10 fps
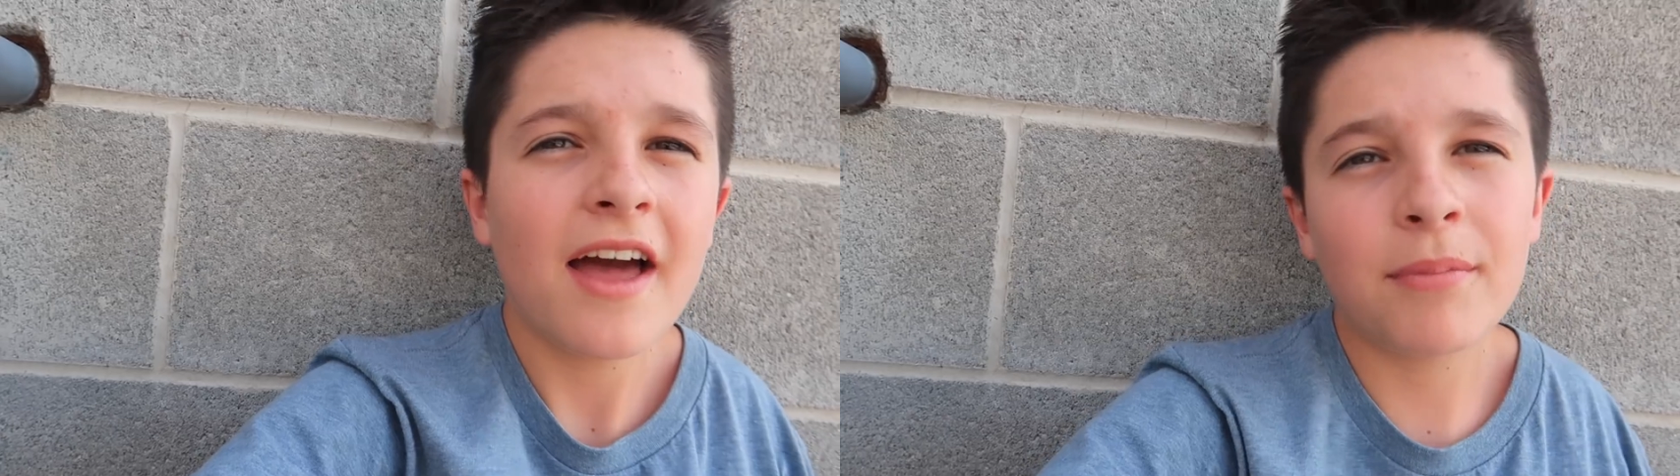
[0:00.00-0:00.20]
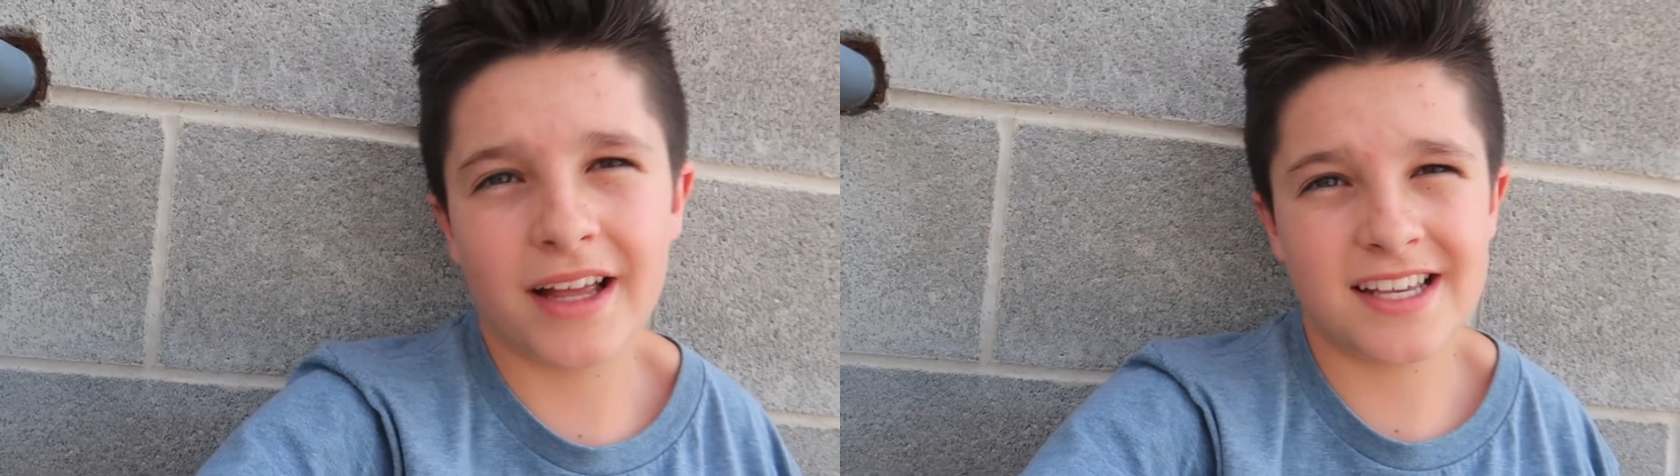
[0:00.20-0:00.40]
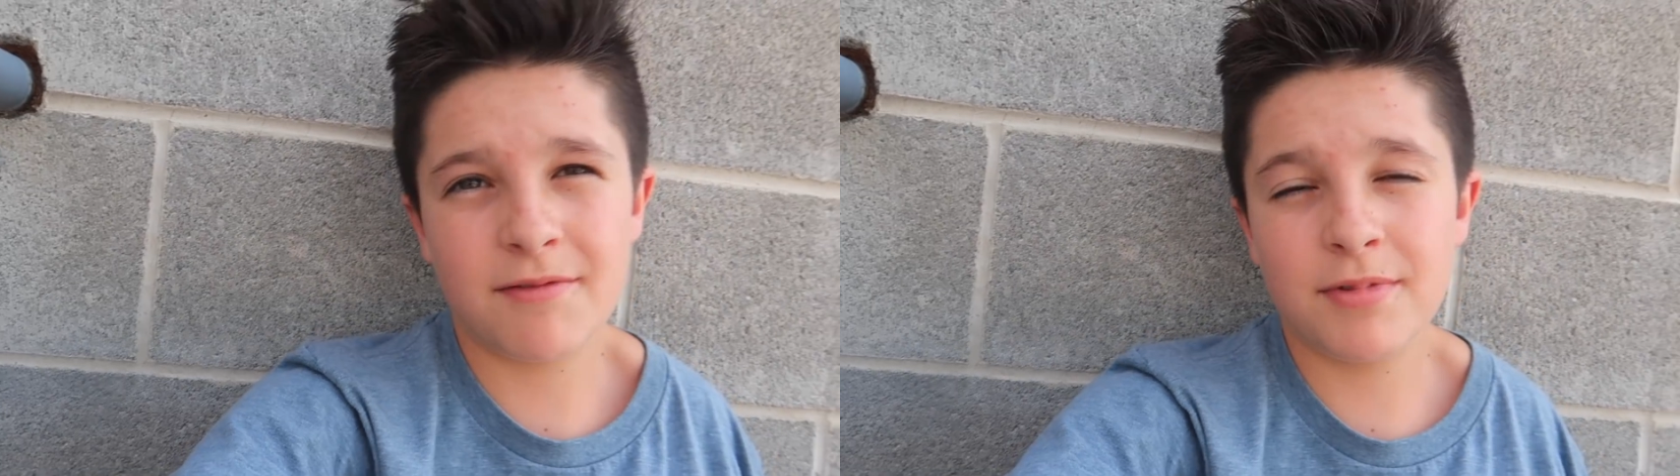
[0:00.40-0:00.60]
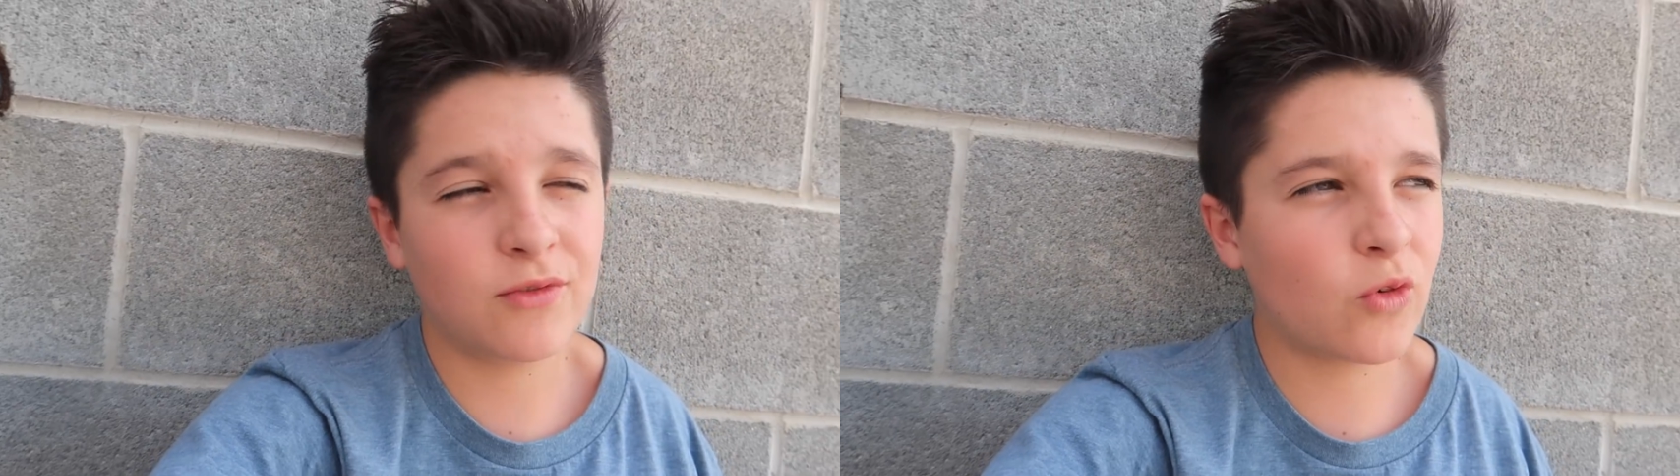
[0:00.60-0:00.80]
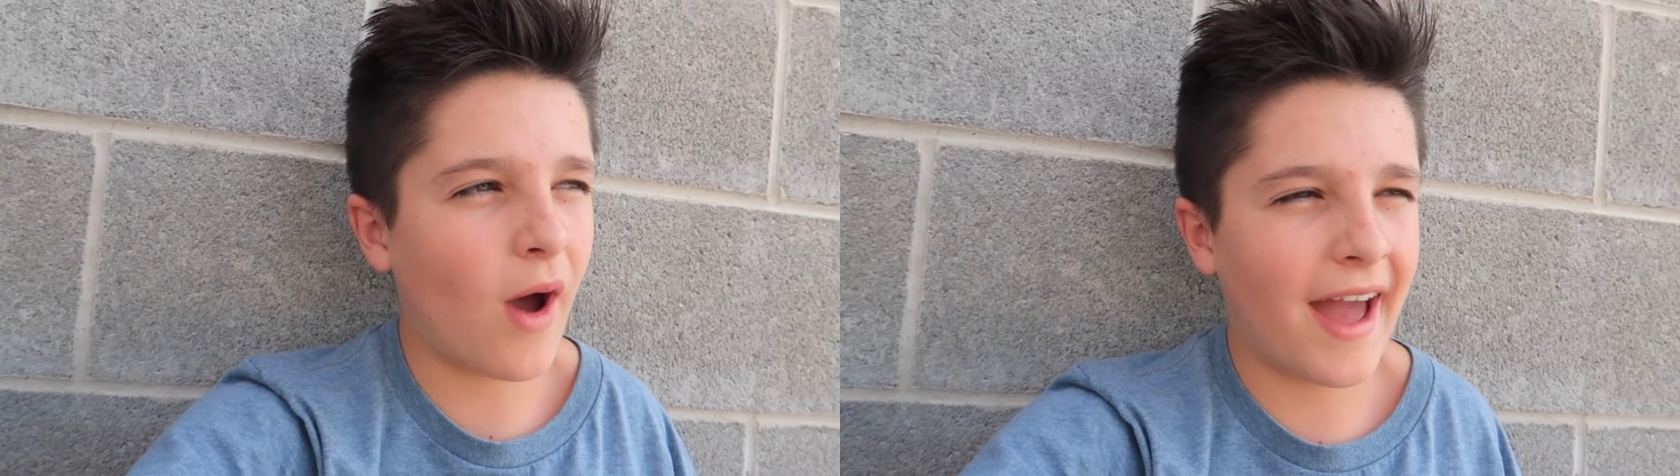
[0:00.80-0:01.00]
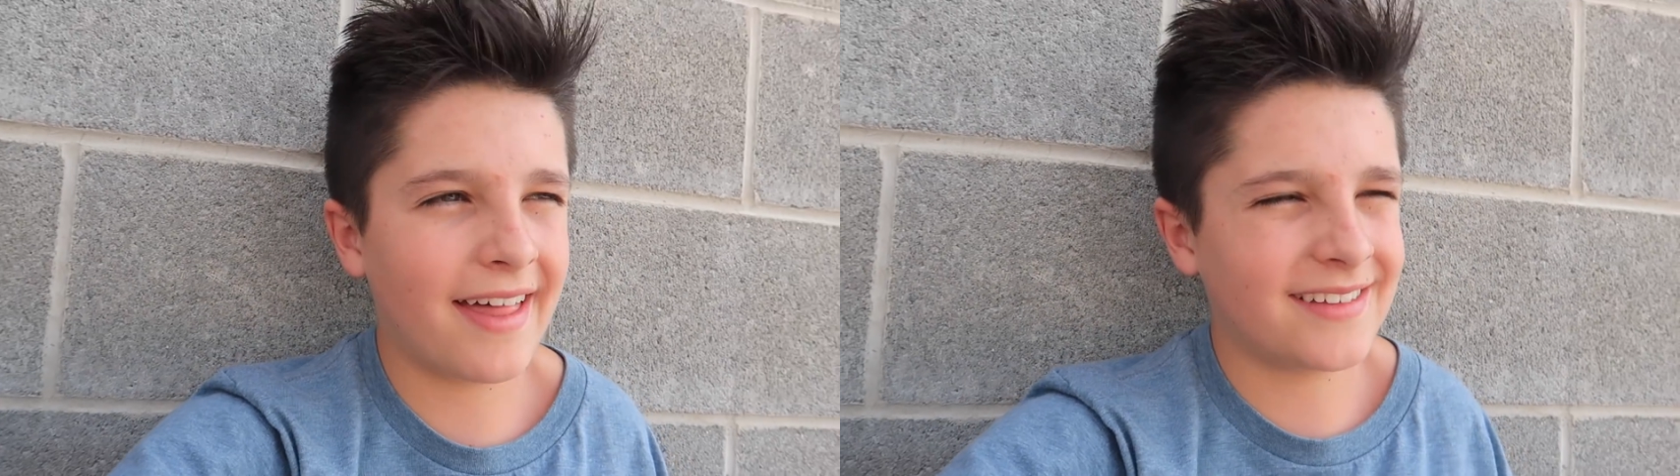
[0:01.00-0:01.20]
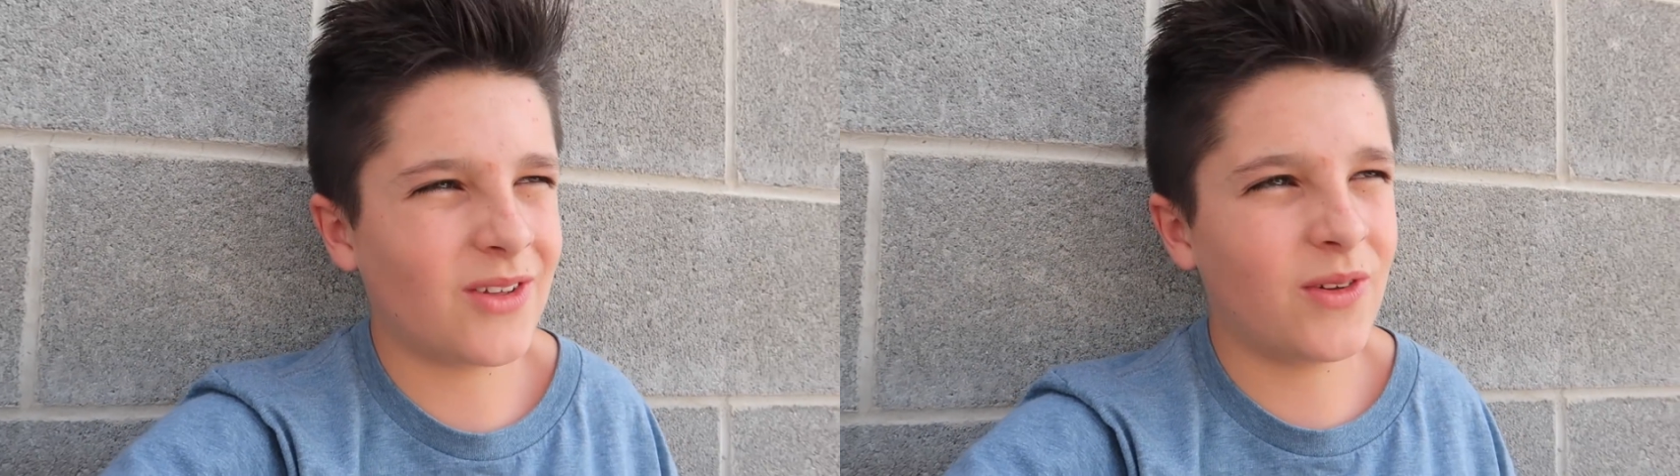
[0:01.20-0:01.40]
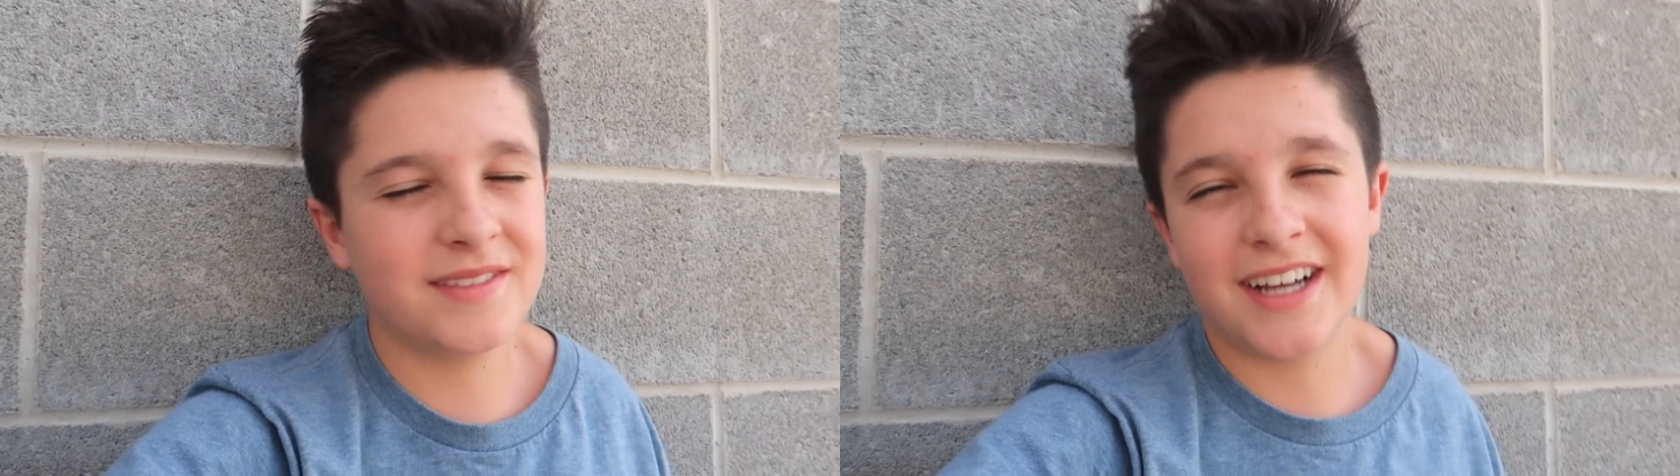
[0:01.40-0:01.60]
Plus I've been quiet like
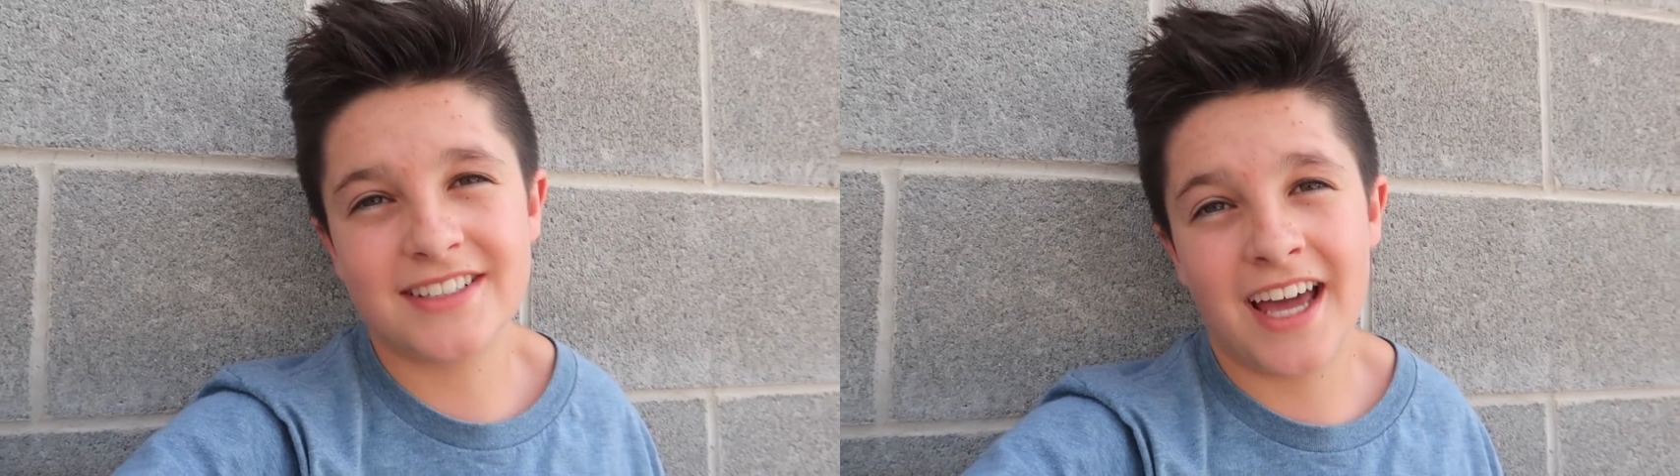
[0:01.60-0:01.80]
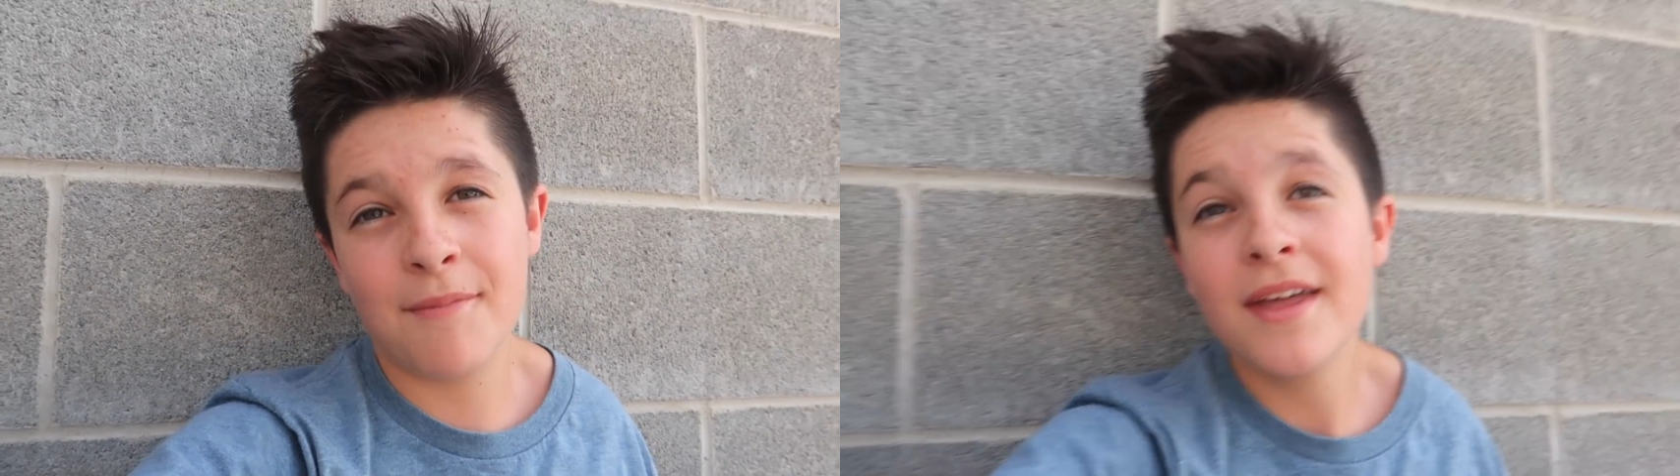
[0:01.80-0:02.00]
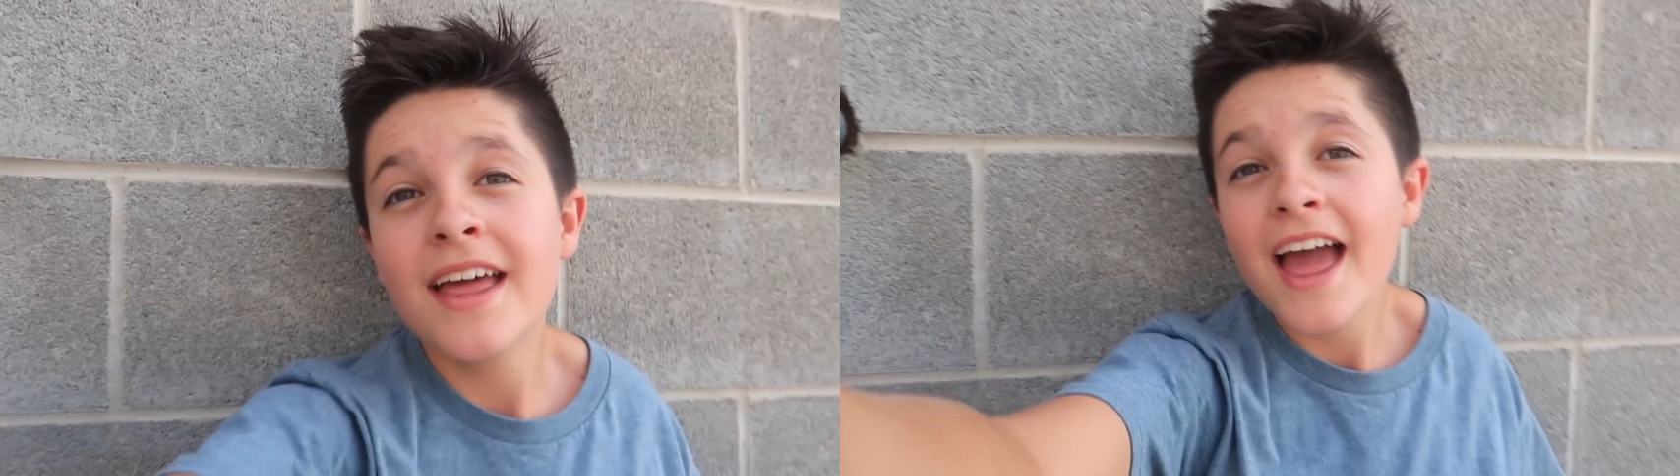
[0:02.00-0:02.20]
the whole entire time.